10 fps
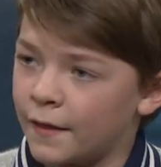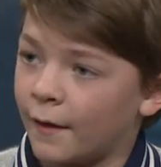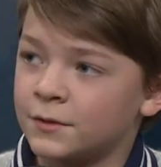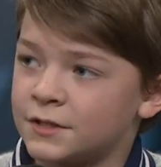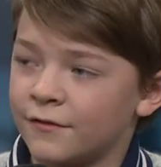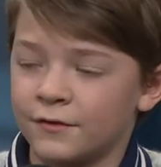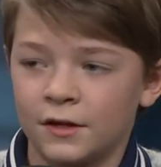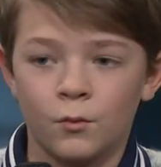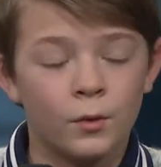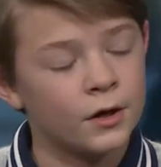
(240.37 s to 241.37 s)
that was
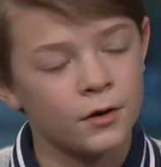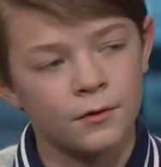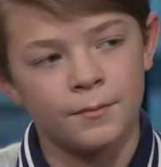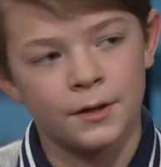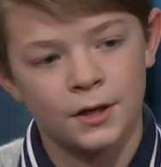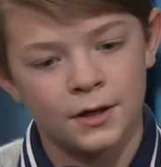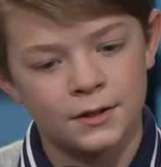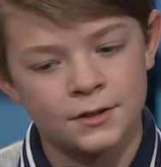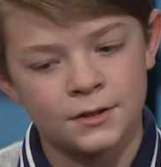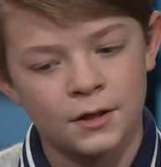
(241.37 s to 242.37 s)
definitely weird
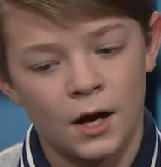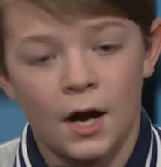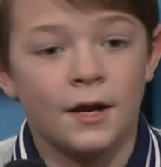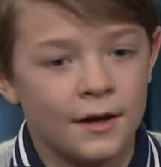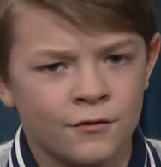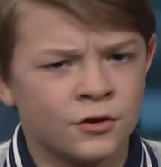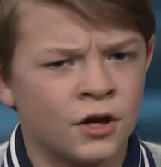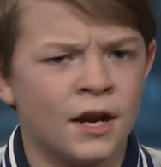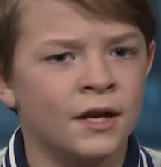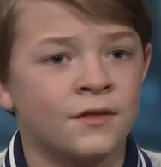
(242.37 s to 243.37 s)
because I had never
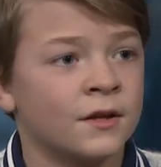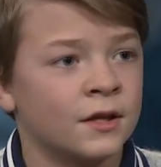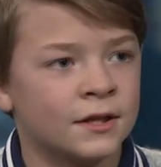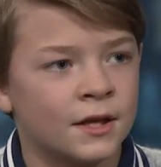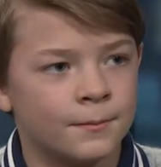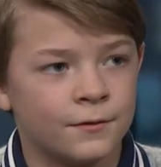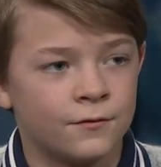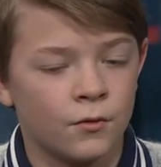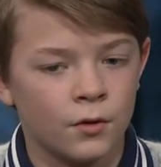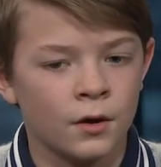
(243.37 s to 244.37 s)
done anything like that
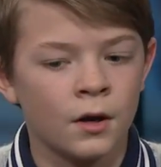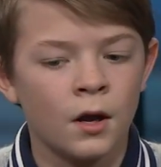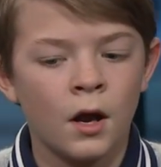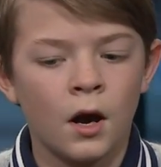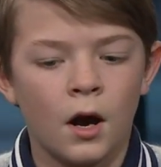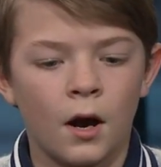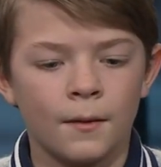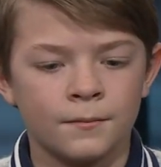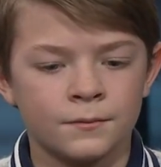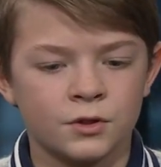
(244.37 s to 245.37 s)
before. Mm.
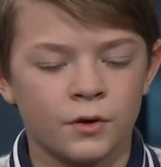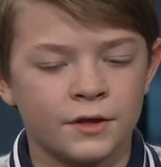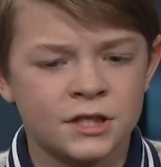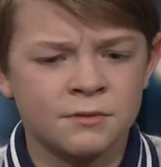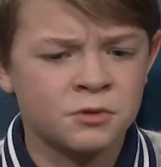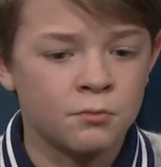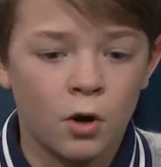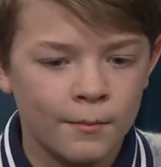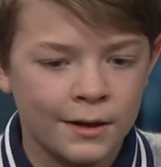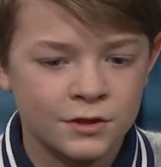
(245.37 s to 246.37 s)
Um, so I did some
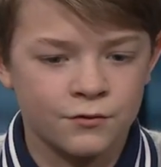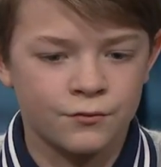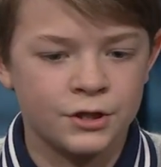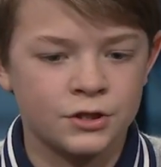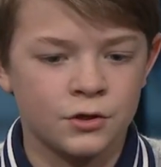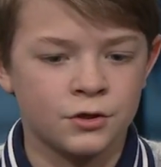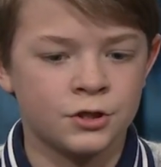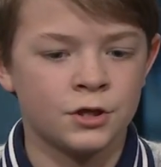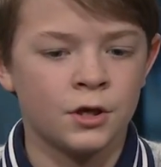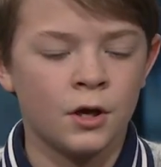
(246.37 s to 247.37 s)
small amounts of
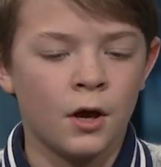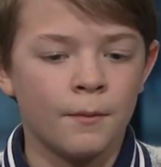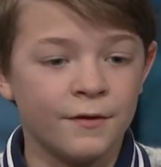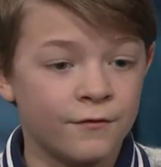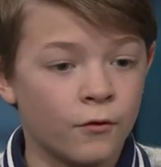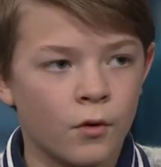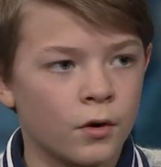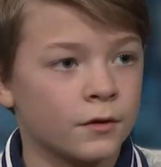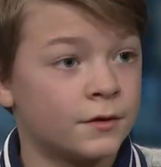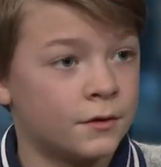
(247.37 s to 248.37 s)
research
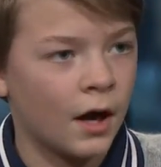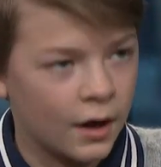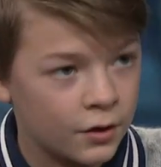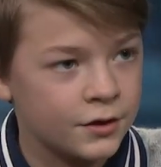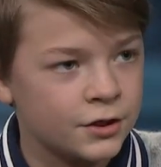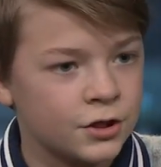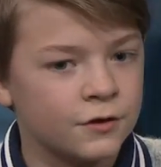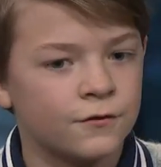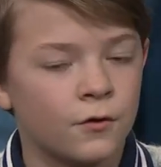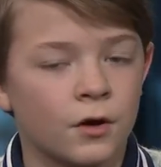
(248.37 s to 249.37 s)
before I
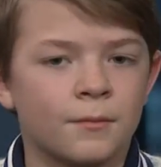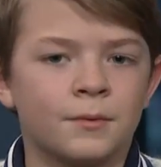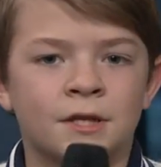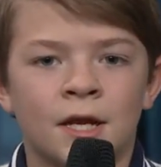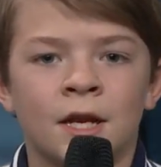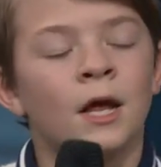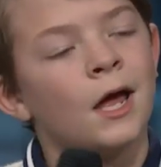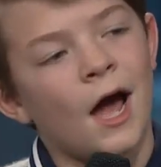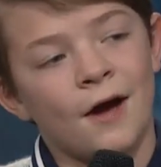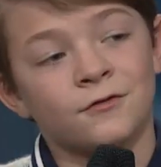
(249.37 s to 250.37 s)
auditioned for it. But then
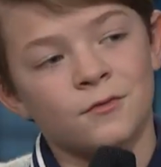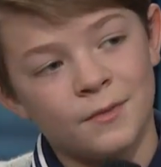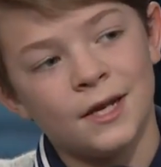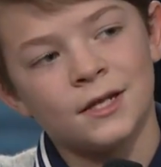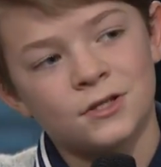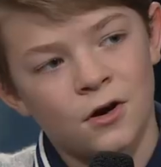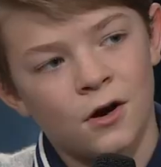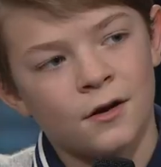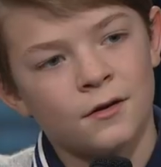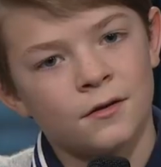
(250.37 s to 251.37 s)
after meeting
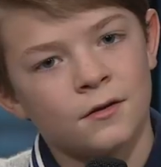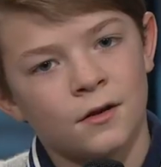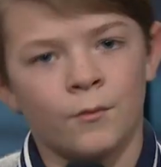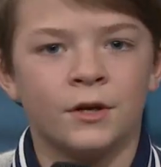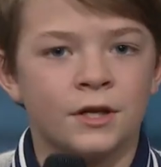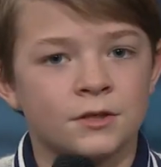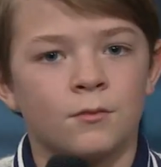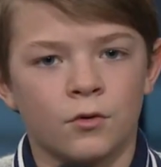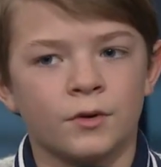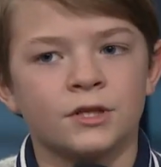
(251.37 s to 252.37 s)
Todd, we did some
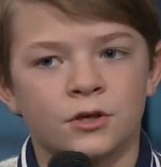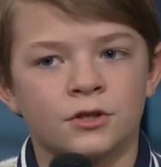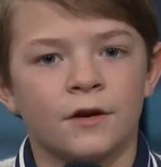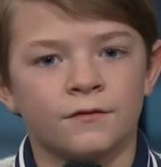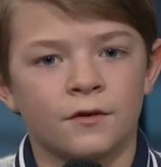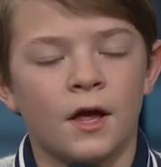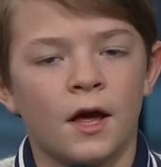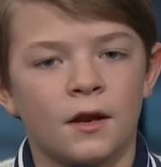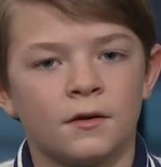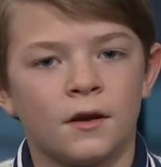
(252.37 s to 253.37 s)
more research after
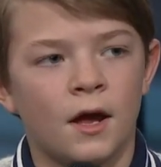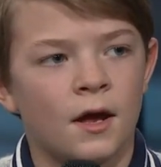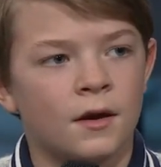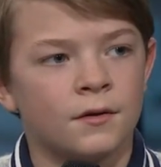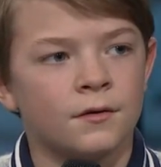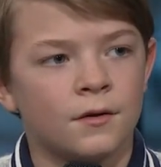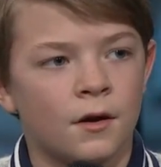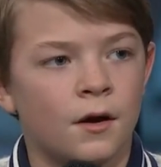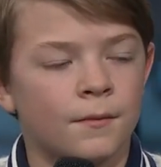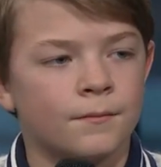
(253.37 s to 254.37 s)
that and
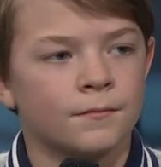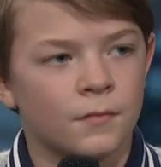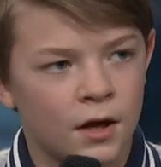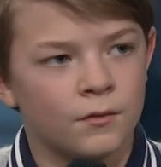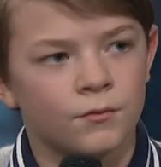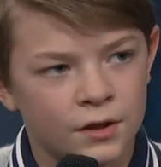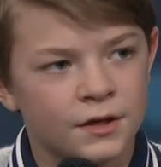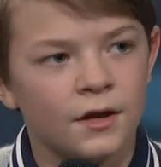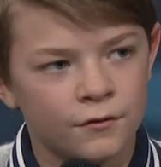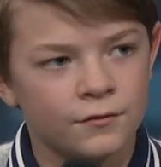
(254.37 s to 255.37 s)
um, I really
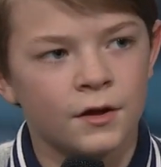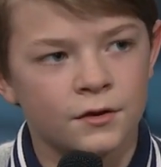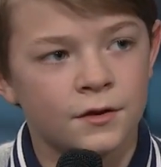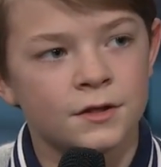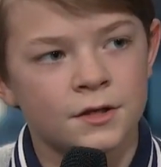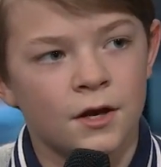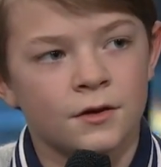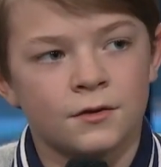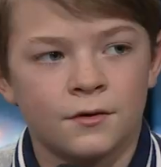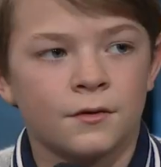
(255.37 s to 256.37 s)
delved into this
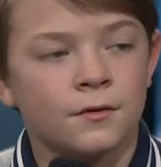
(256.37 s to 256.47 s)
character.